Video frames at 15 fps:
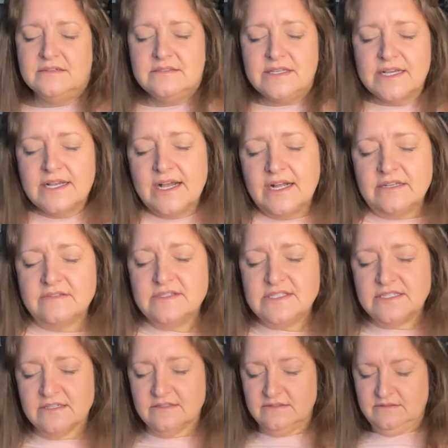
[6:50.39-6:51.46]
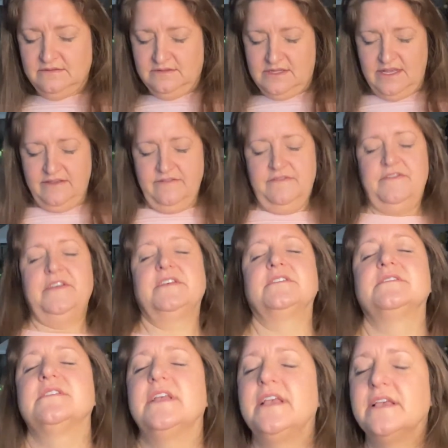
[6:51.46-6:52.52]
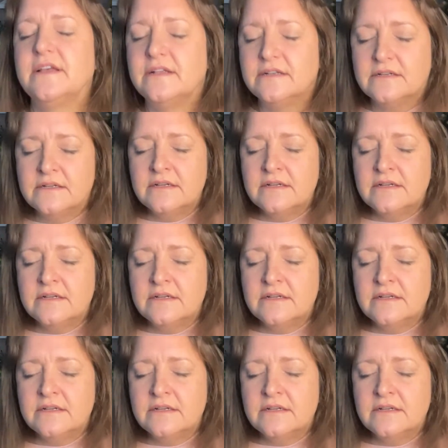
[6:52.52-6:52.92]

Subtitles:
that kind of still like feels like it.